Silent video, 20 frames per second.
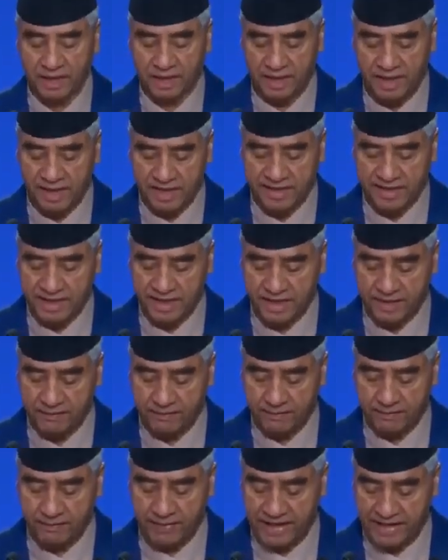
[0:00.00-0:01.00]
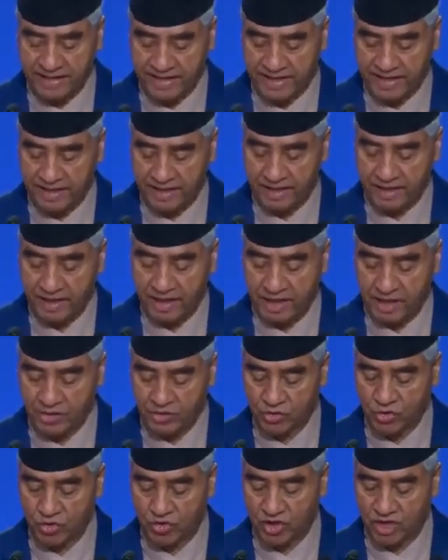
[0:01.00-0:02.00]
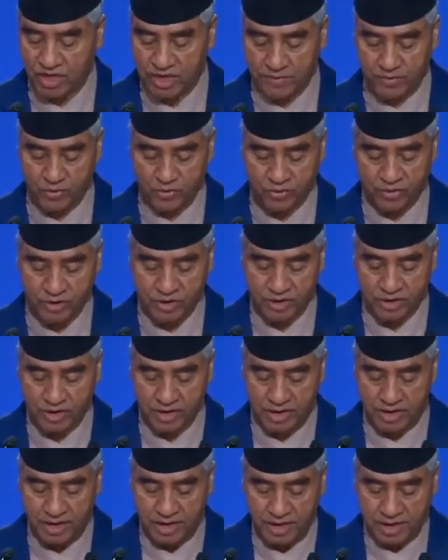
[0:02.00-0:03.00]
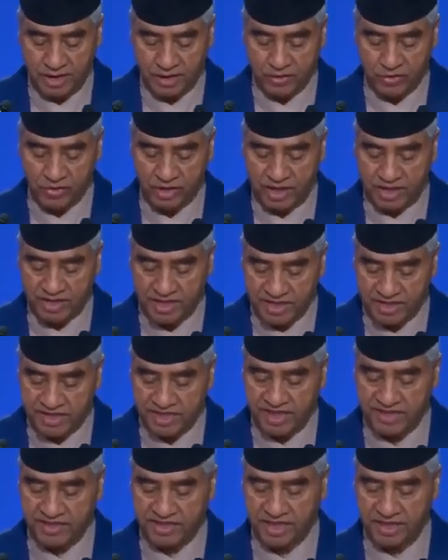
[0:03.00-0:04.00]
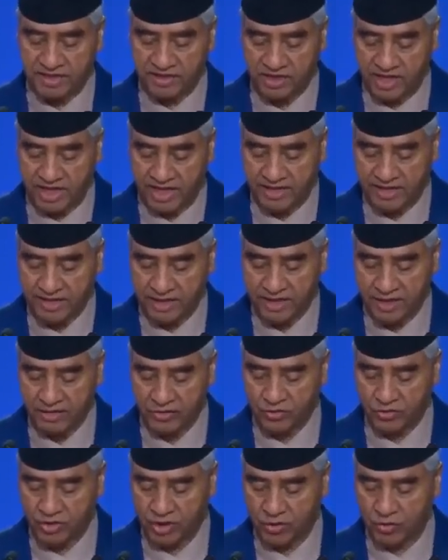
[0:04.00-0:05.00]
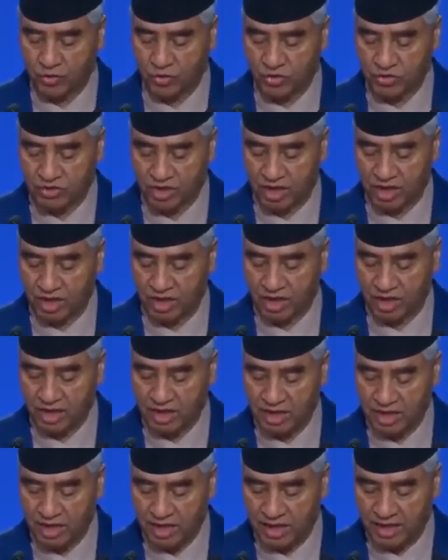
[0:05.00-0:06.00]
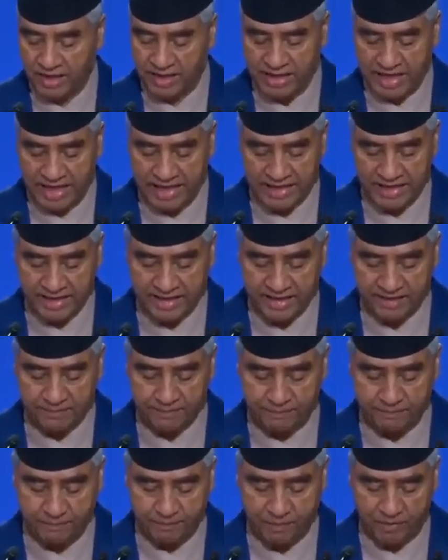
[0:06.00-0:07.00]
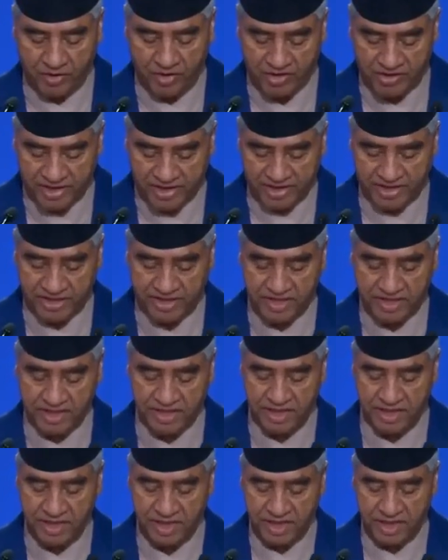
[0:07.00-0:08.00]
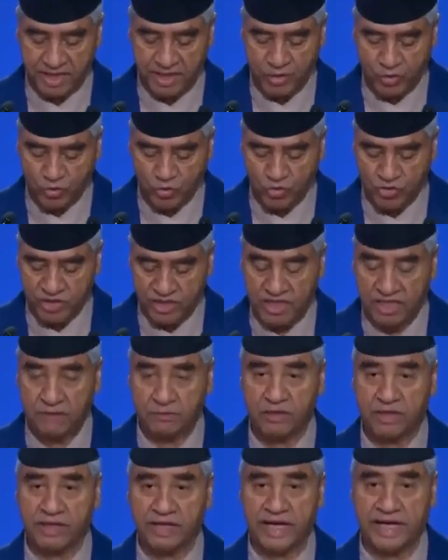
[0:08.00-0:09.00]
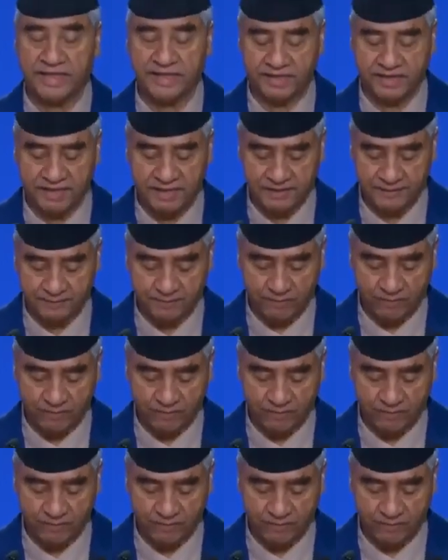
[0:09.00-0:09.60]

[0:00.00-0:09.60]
Glacier melting also contributes to the existential threat to the coastal and island countries due to sea level rise.